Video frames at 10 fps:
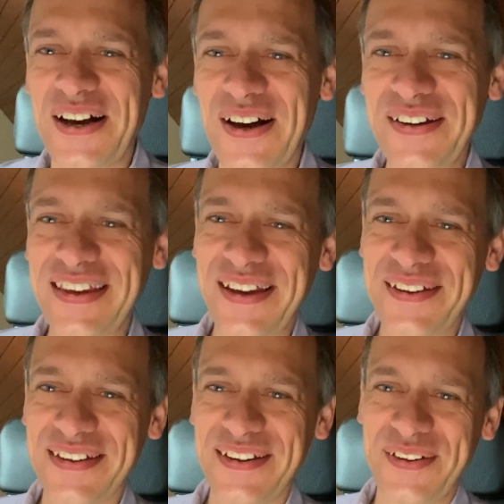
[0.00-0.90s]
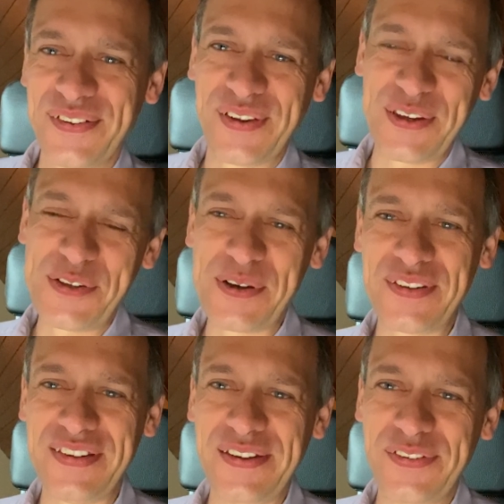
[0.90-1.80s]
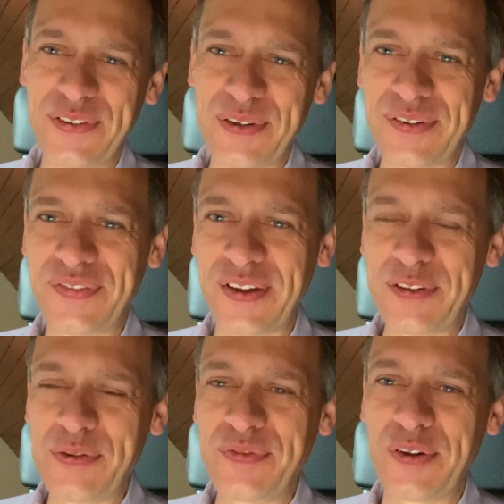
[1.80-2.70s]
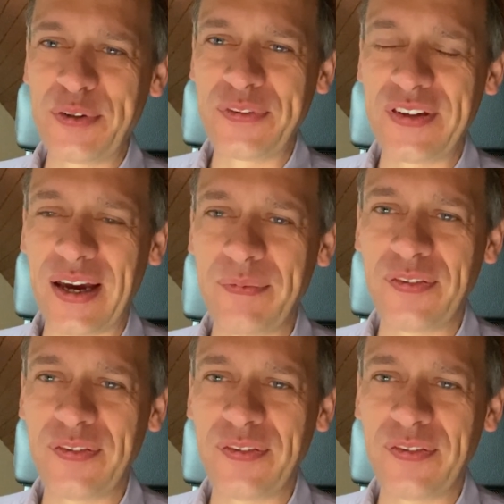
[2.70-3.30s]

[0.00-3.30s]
Okay. Thank you, Andy. So thank you for your time.